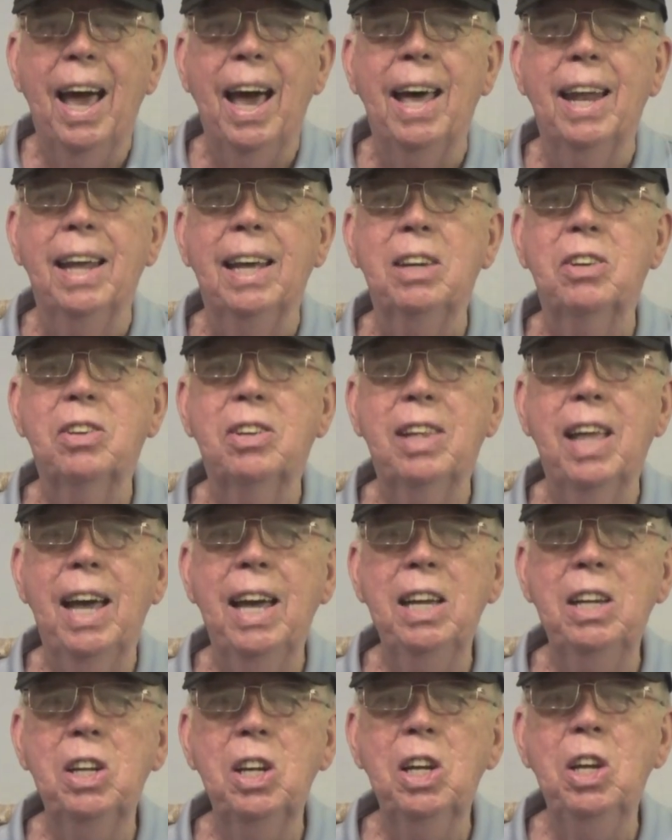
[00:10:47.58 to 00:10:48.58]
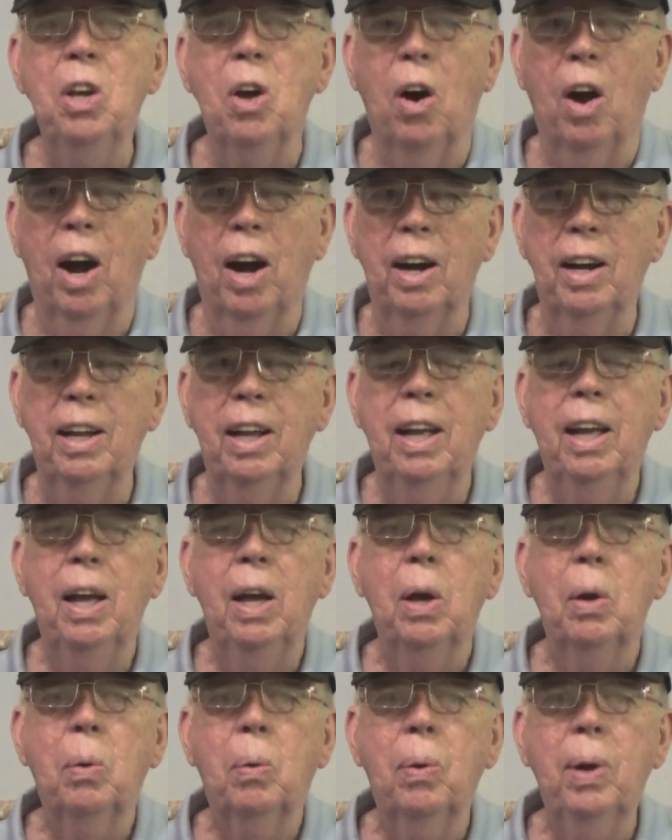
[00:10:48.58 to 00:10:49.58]
and a staging yard
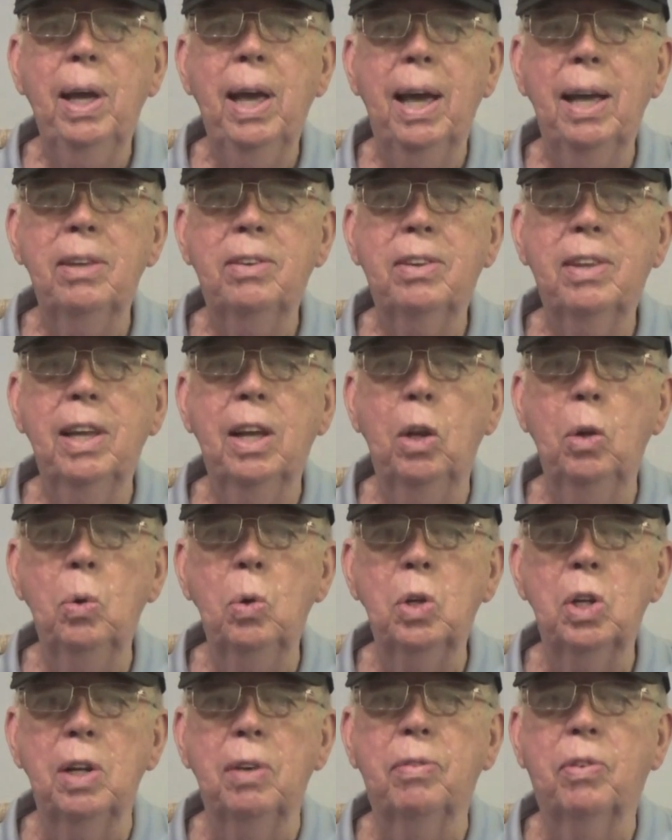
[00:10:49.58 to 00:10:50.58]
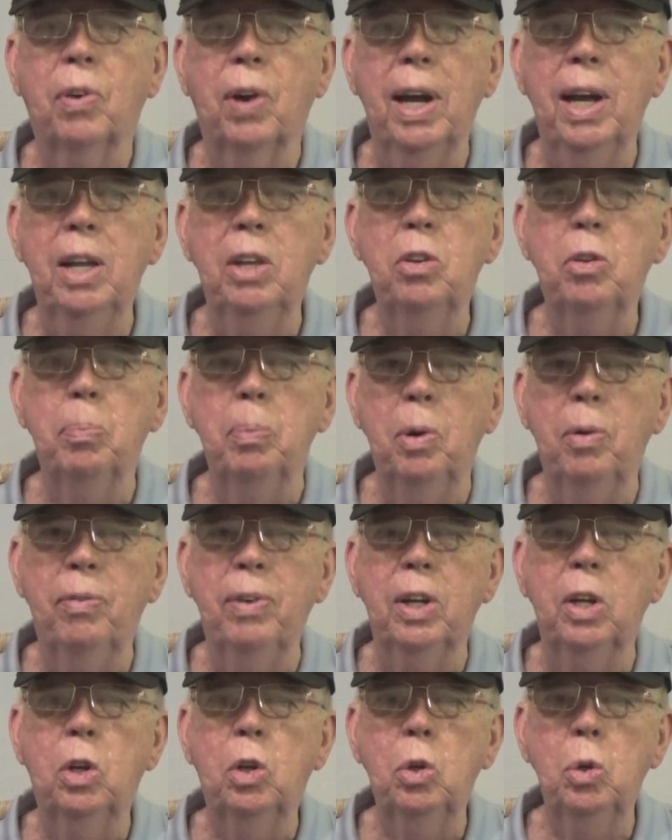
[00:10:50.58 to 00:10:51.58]
creates the illusion of trains
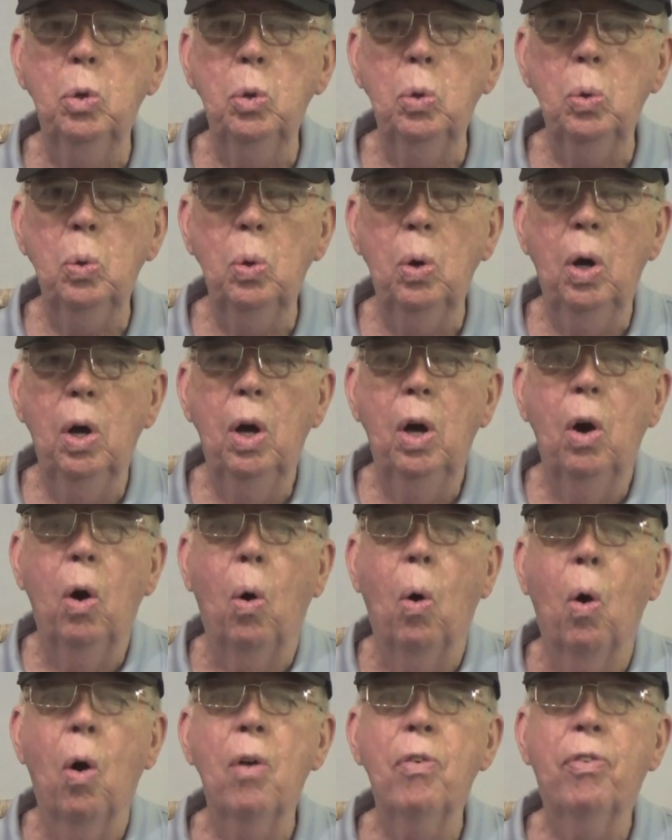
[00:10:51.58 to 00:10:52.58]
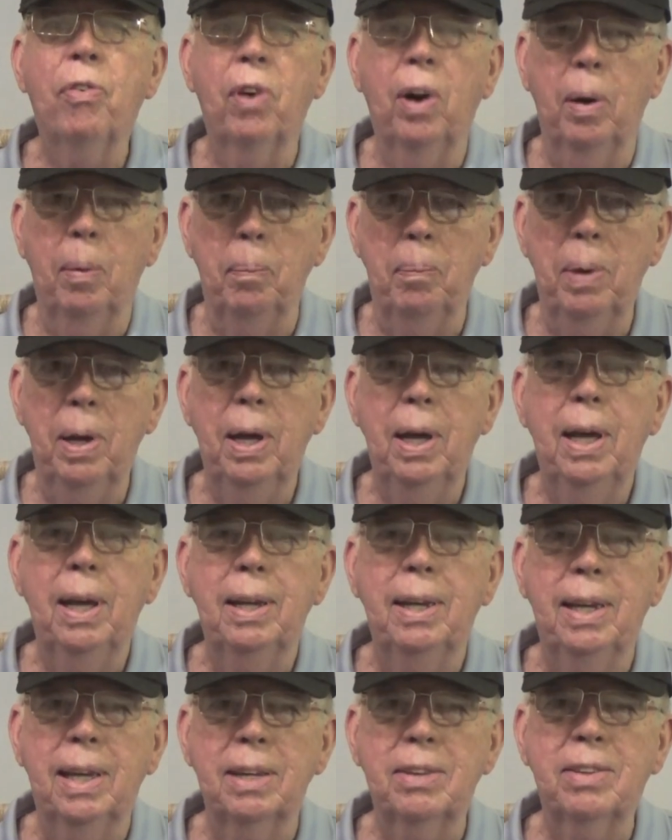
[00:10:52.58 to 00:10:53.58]
moving to or from
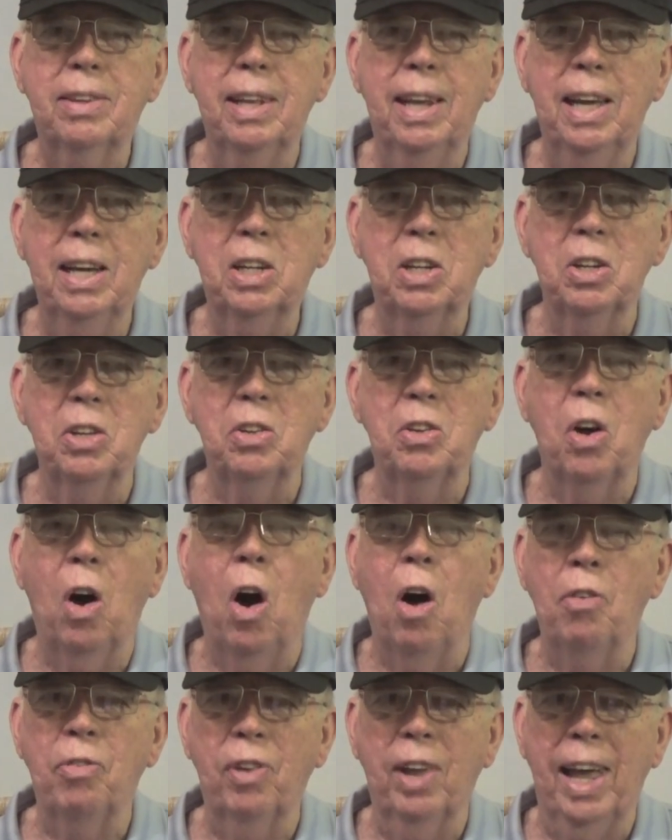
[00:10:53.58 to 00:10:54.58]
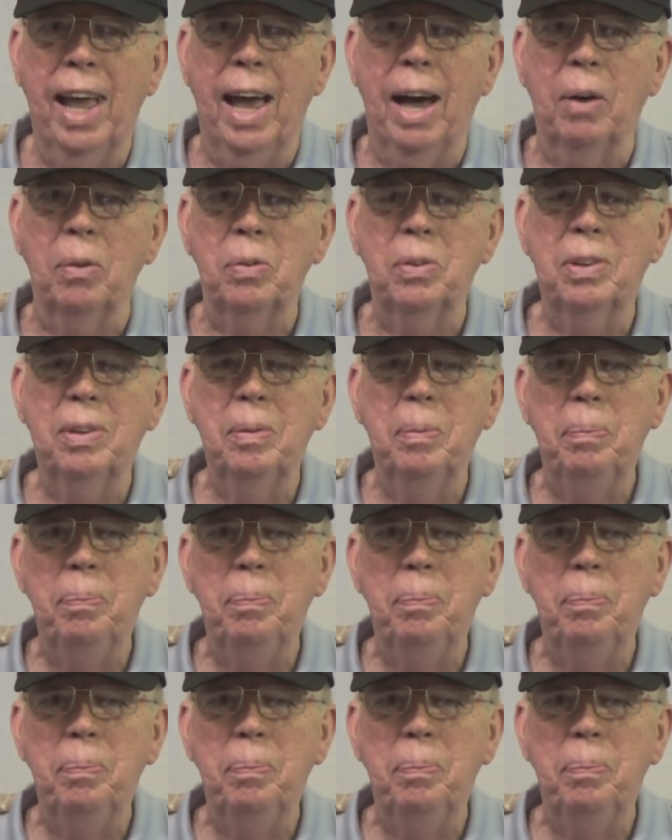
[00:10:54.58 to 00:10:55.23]
destinations off layout.